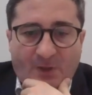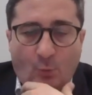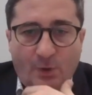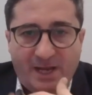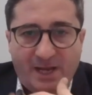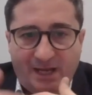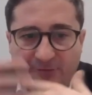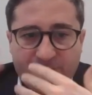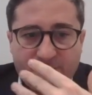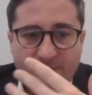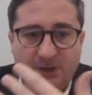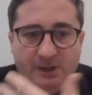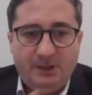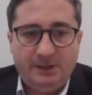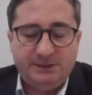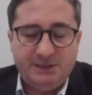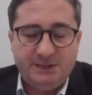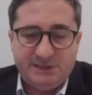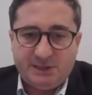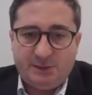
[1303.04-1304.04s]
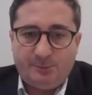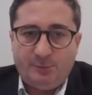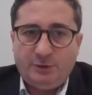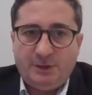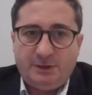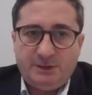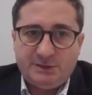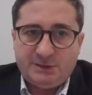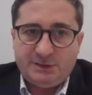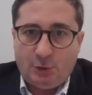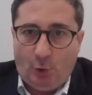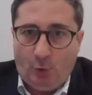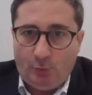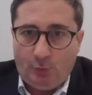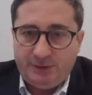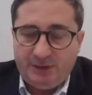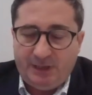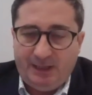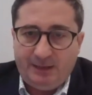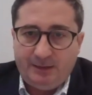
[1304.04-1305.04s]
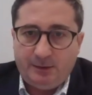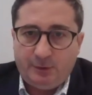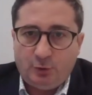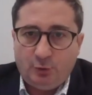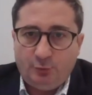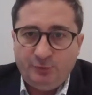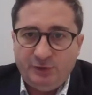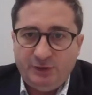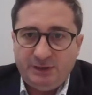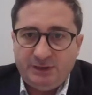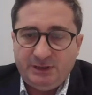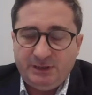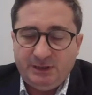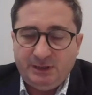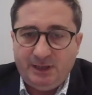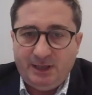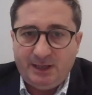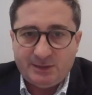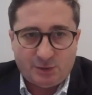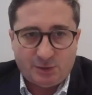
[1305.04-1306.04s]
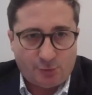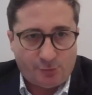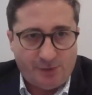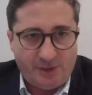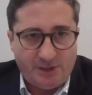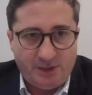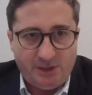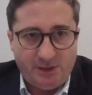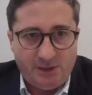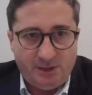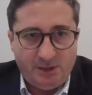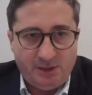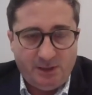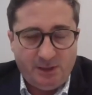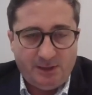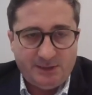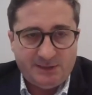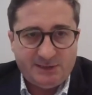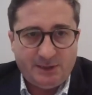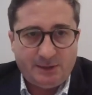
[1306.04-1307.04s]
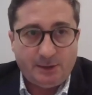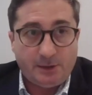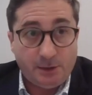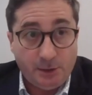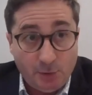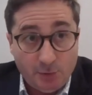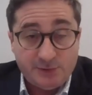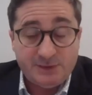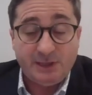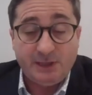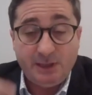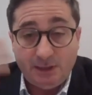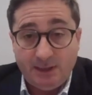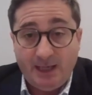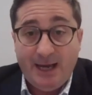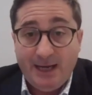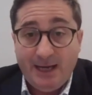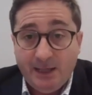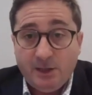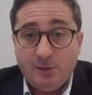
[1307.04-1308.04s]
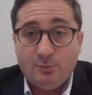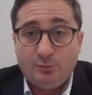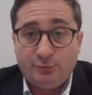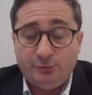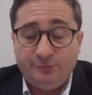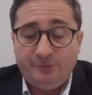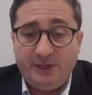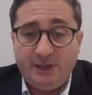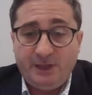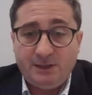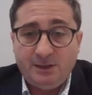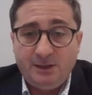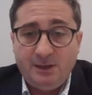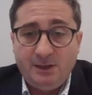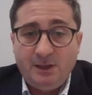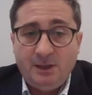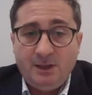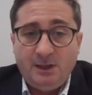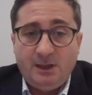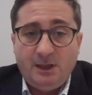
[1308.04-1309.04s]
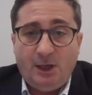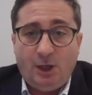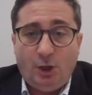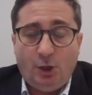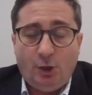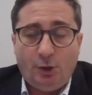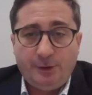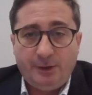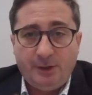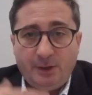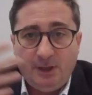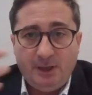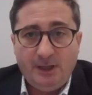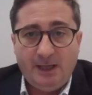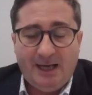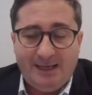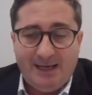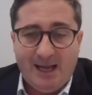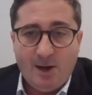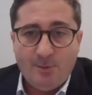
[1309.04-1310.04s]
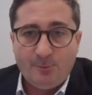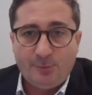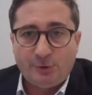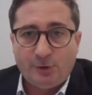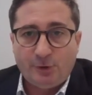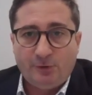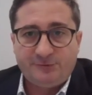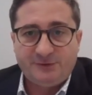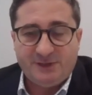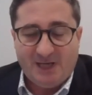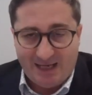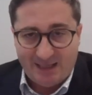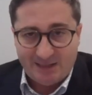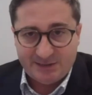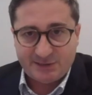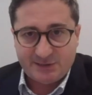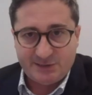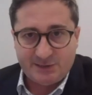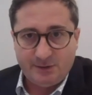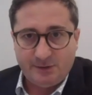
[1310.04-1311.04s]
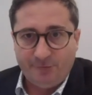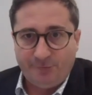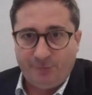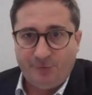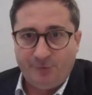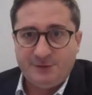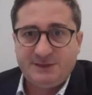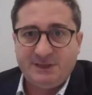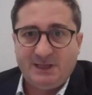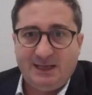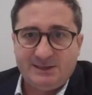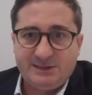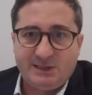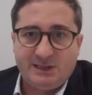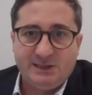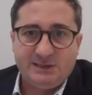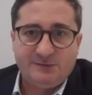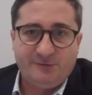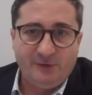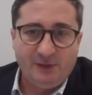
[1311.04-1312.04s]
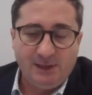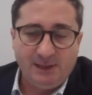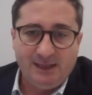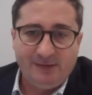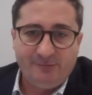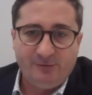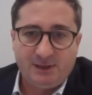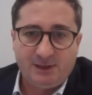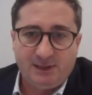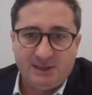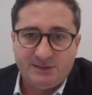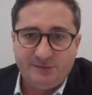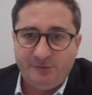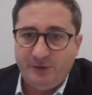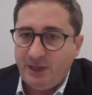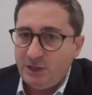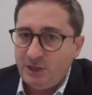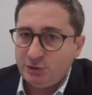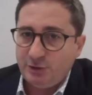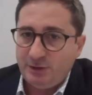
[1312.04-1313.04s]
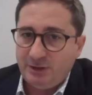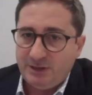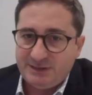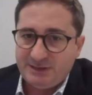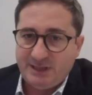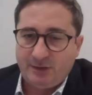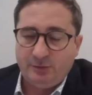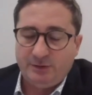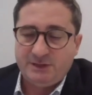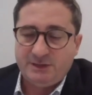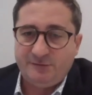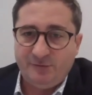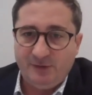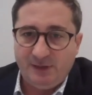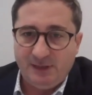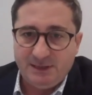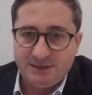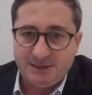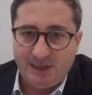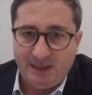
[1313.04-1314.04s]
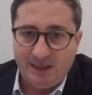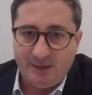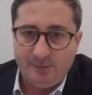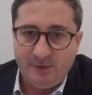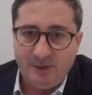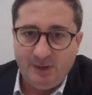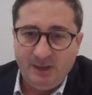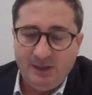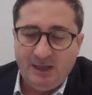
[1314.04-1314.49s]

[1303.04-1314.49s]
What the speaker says: We have distributed this code, and the community has already started using it and improving it on a number of tasks. The first task is fill-in level classification, the second is fill-in type,